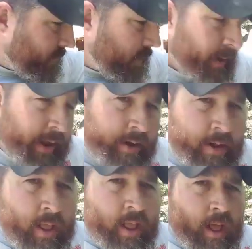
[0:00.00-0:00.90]
Now,
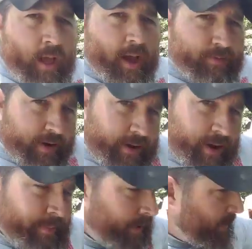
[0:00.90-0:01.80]
I've got a
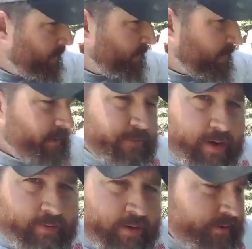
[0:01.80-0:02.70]
Yamaha
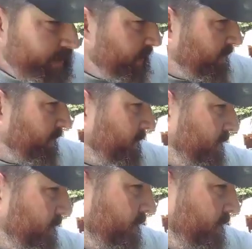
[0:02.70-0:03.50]
3500 here.